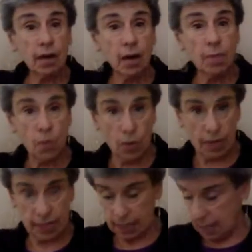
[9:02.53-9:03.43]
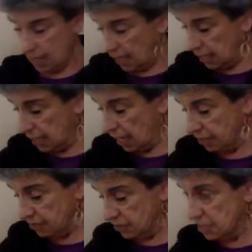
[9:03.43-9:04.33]
a boy, and he
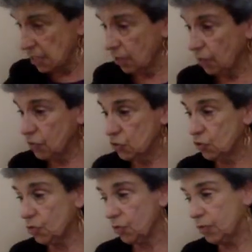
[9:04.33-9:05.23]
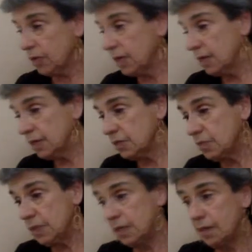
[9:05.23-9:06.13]
has to tell the truth to
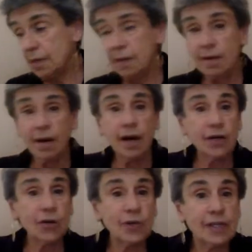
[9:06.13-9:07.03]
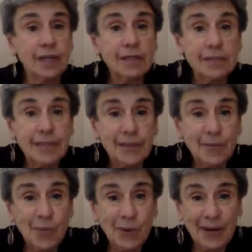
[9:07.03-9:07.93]
be a good little
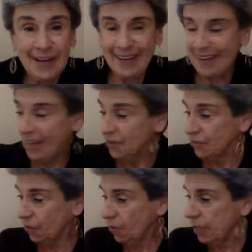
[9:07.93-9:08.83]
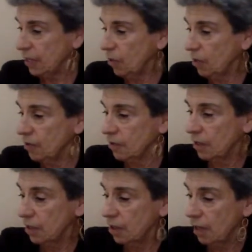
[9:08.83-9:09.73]
boy. So here is
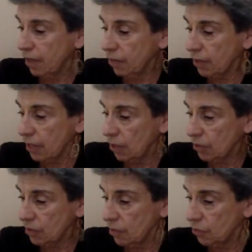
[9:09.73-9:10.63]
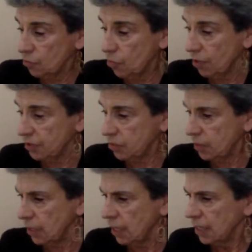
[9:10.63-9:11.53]
another character that was brought to
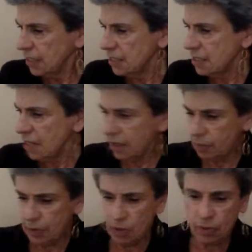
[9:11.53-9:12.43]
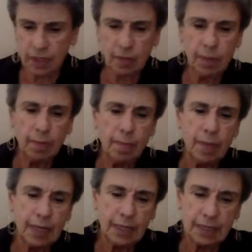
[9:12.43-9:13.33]
me, not a Pinocchio, but
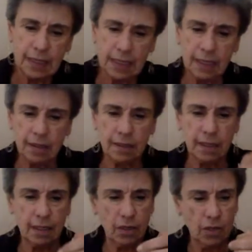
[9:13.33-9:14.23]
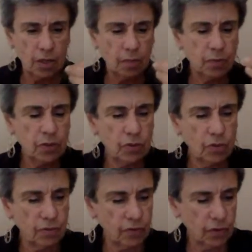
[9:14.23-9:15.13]
made in Italy.
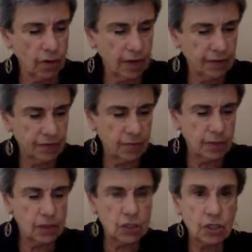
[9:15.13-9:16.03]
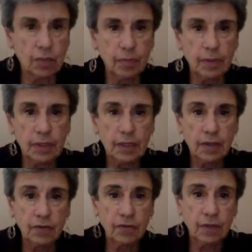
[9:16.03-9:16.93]
Beautiful craftsmanship.
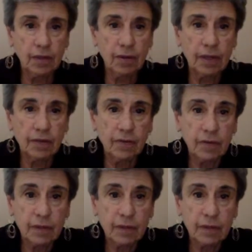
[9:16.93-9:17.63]
So here he is.